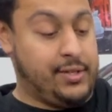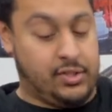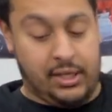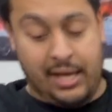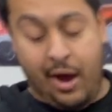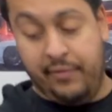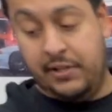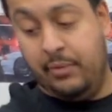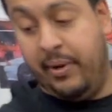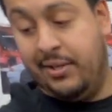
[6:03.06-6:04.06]
of see how
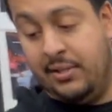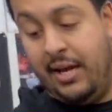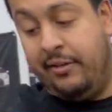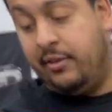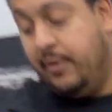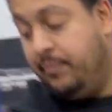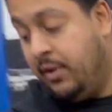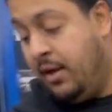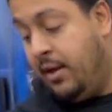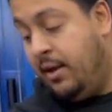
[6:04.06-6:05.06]
everything pairs together
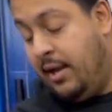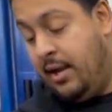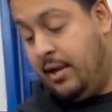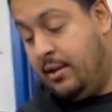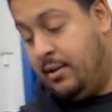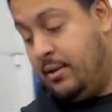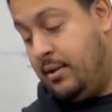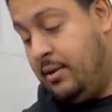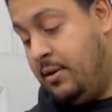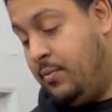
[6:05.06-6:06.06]
and
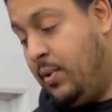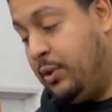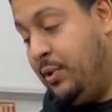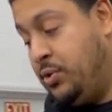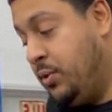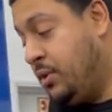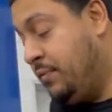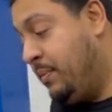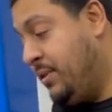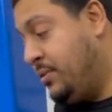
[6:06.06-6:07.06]
what the results are
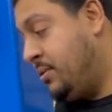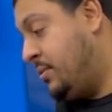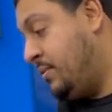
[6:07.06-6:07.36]
from this